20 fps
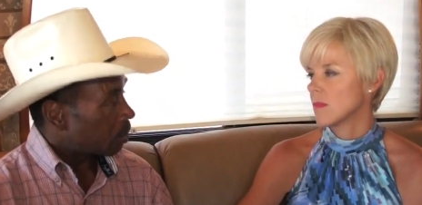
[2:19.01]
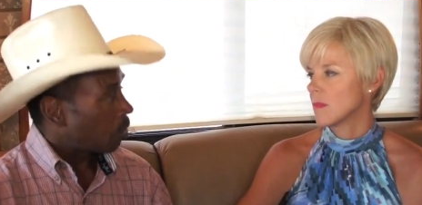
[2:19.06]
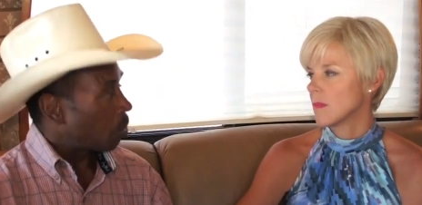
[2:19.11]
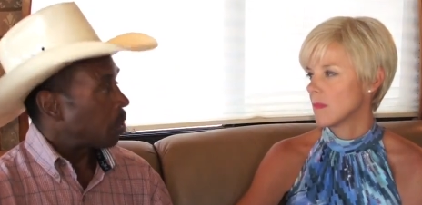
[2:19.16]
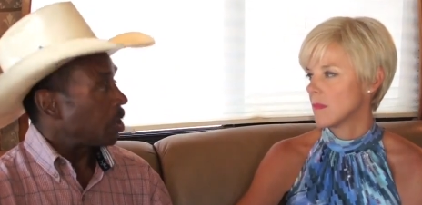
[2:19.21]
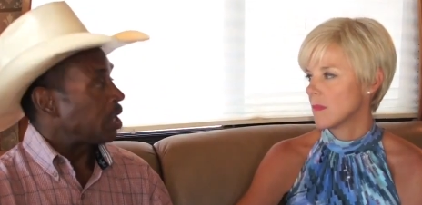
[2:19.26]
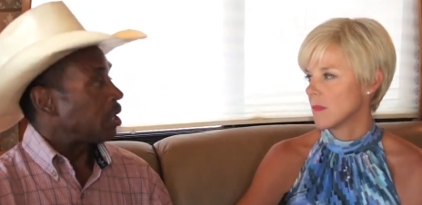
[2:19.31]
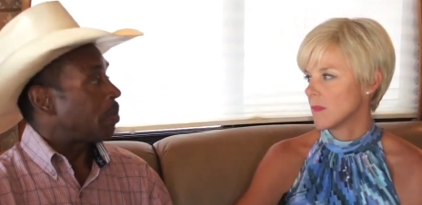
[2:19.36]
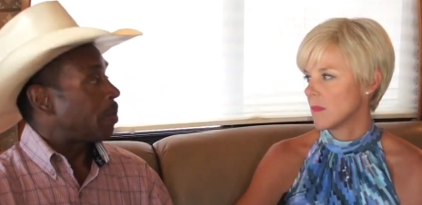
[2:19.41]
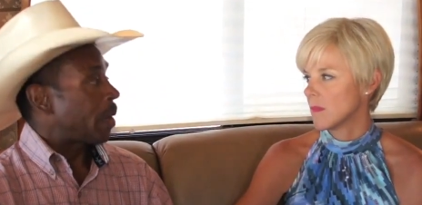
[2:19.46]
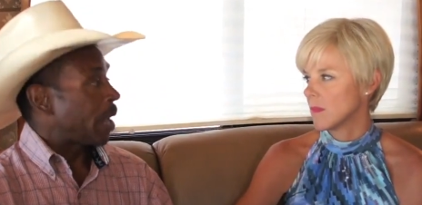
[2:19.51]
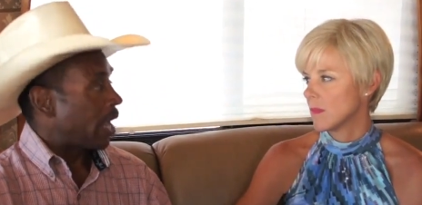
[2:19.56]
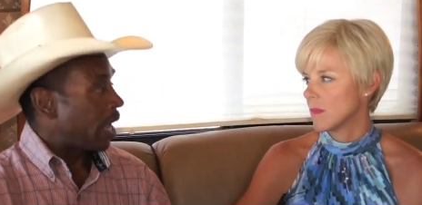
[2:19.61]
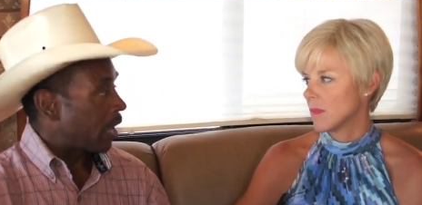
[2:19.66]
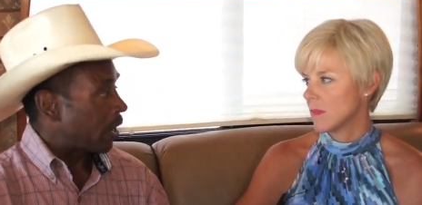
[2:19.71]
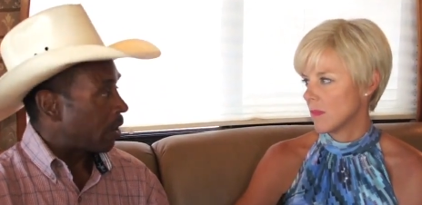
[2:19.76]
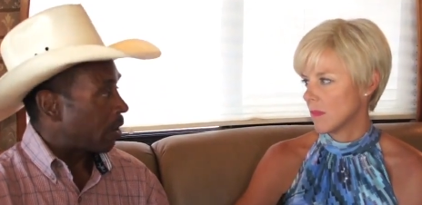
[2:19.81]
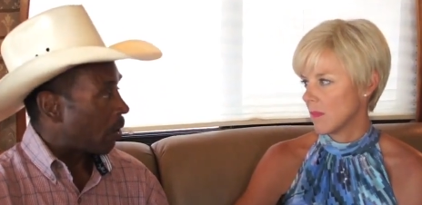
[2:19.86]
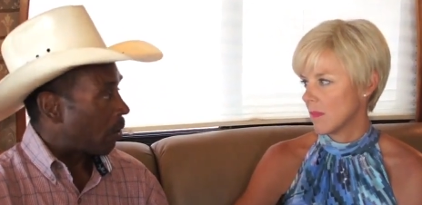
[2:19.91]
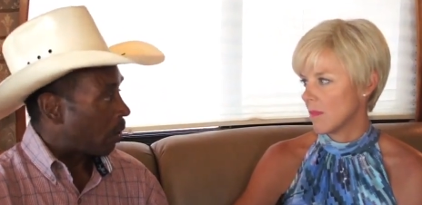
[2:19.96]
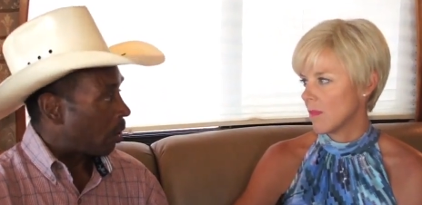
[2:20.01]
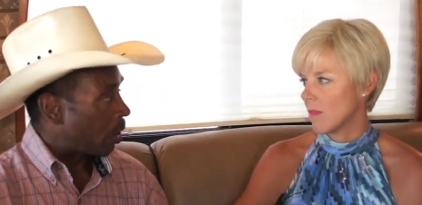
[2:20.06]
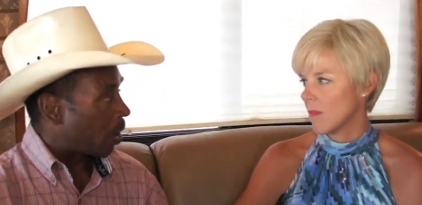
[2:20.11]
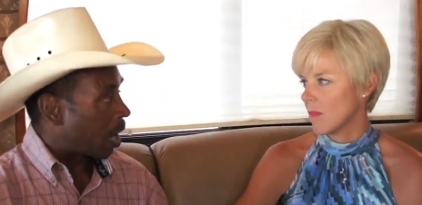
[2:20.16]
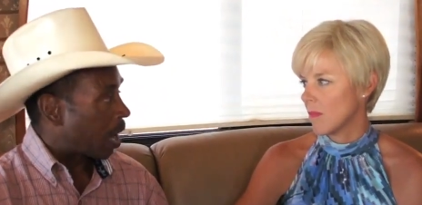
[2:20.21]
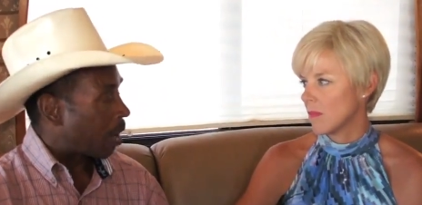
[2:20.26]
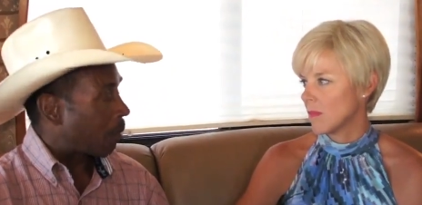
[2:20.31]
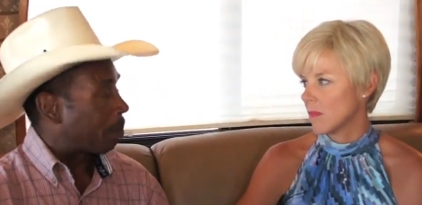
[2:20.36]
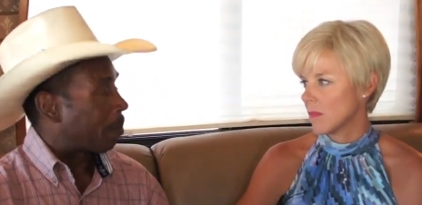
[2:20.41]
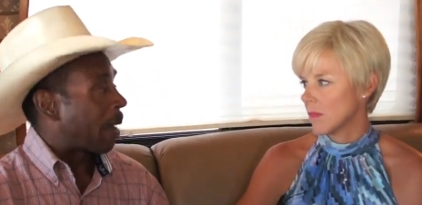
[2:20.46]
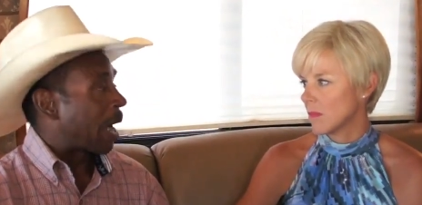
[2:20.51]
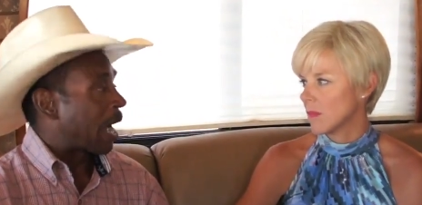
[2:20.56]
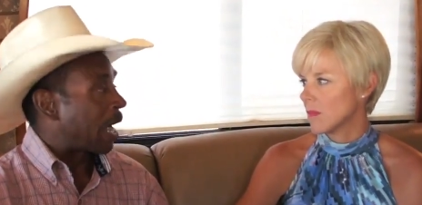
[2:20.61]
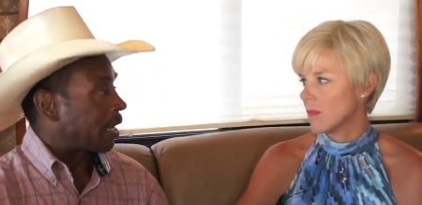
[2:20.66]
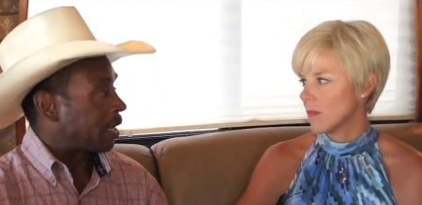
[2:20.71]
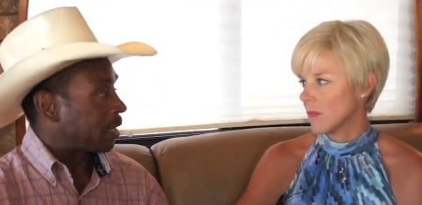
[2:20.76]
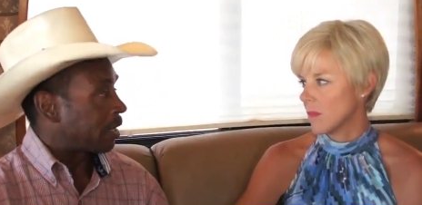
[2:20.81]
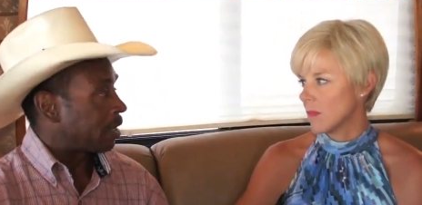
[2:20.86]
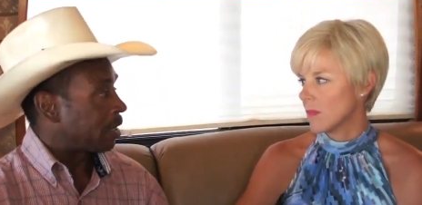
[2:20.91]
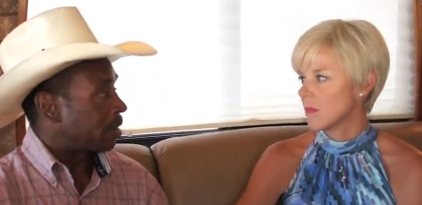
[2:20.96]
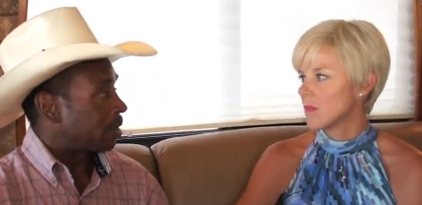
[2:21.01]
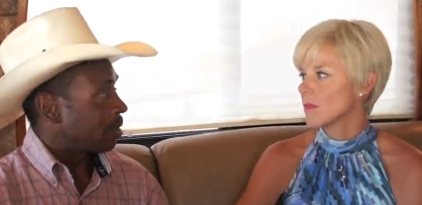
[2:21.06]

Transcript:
Speaker 1: So we depend on our body